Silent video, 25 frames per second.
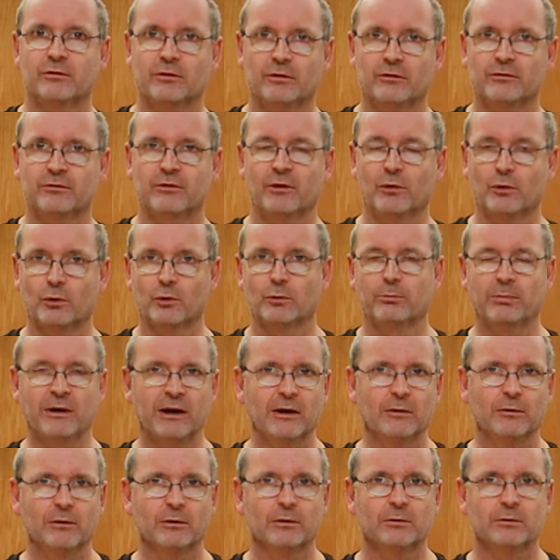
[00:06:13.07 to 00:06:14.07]
is
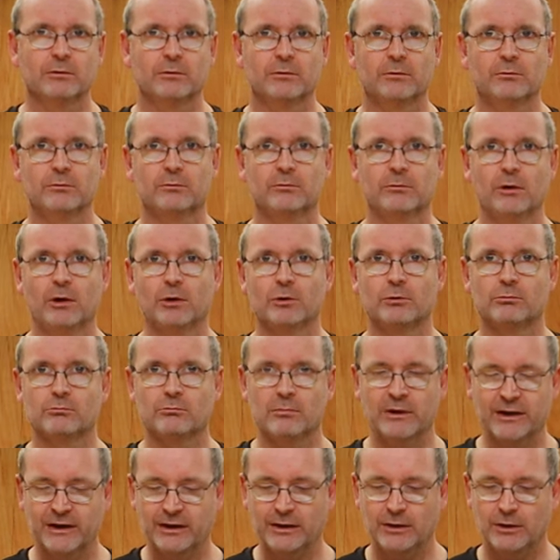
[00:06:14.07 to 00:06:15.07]
Erbauer own
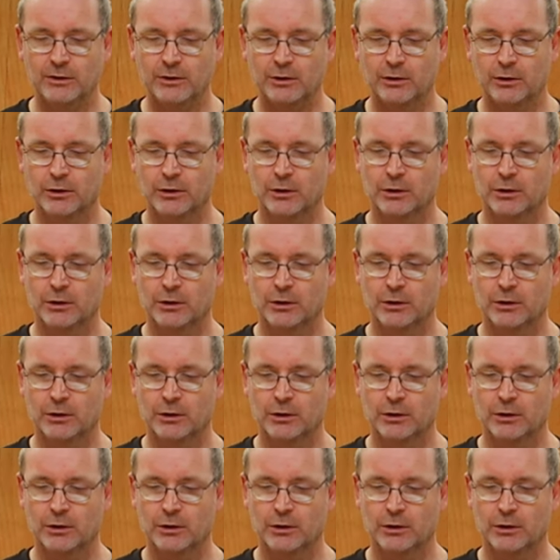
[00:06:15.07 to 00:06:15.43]
make,